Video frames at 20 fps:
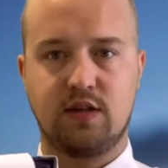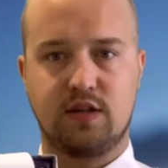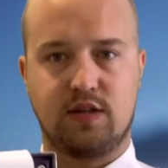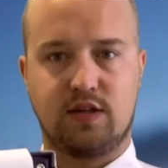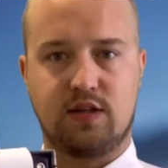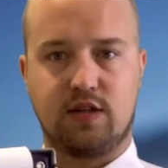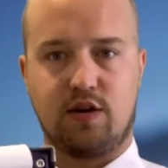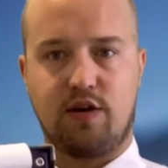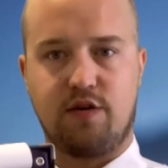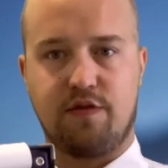
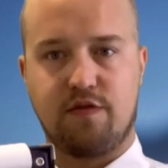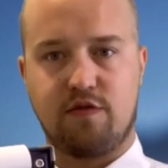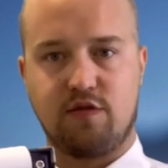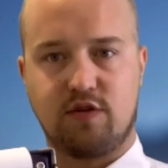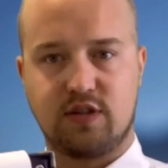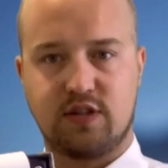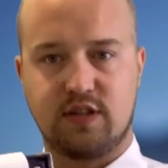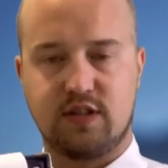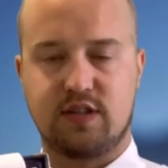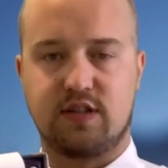So of
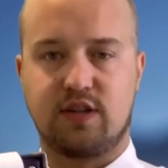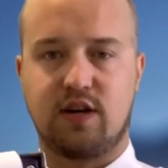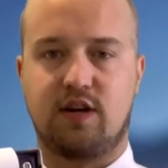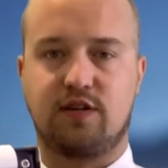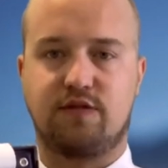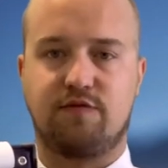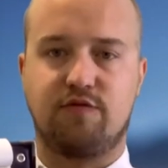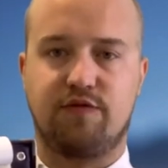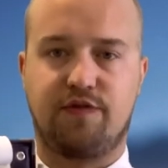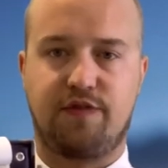course it
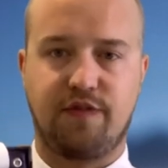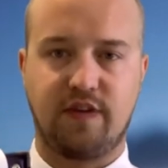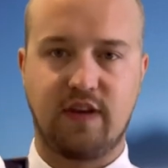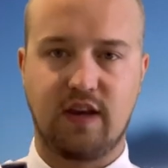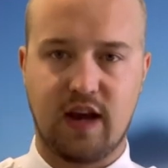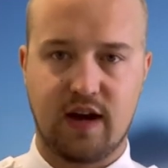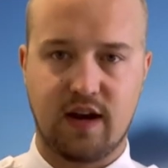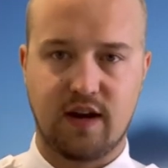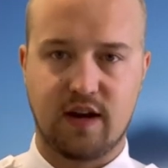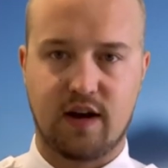starts with
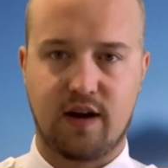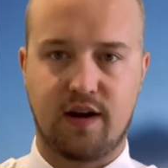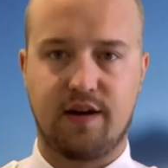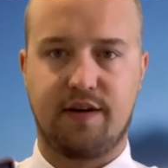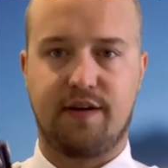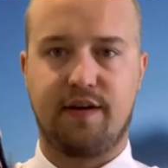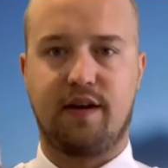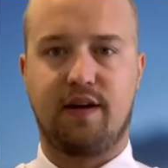Lleida